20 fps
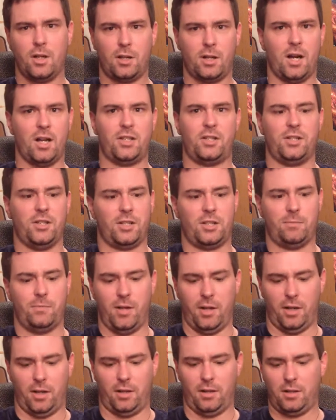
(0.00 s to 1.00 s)
constant
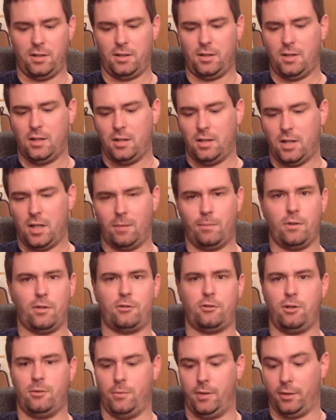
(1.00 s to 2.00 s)
spinning. I'm not
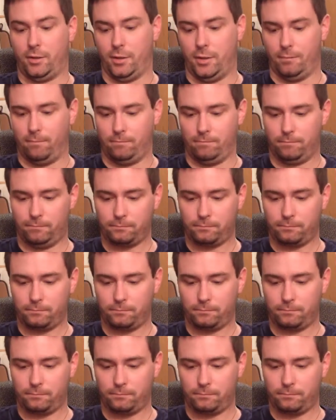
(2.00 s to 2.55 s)
sure about that.